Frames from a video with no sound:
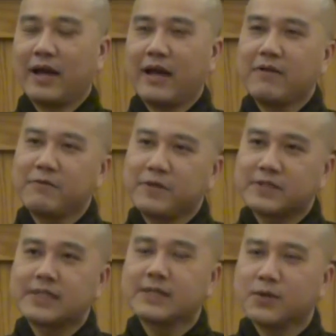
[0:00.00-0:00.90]
Every
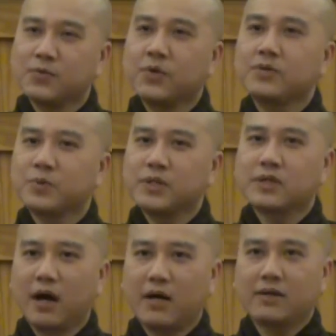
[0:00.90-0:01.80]
single word we
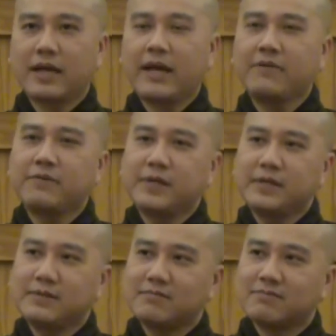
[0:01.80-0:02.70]
talk,
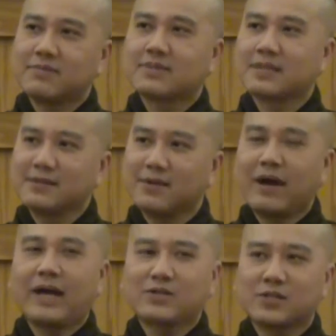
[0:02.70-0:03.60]
every
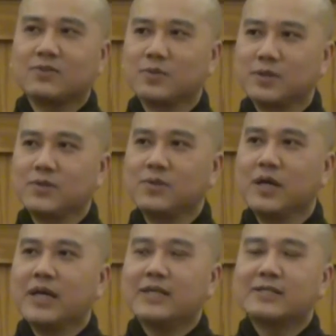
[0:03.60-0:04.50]
single action we do
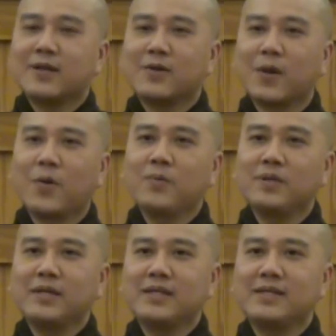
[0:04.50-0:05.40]
is not
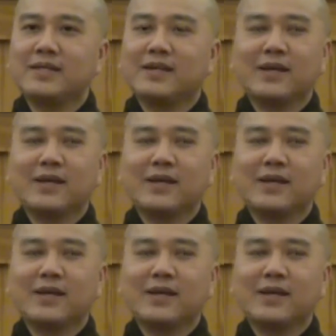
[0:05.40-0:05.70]
only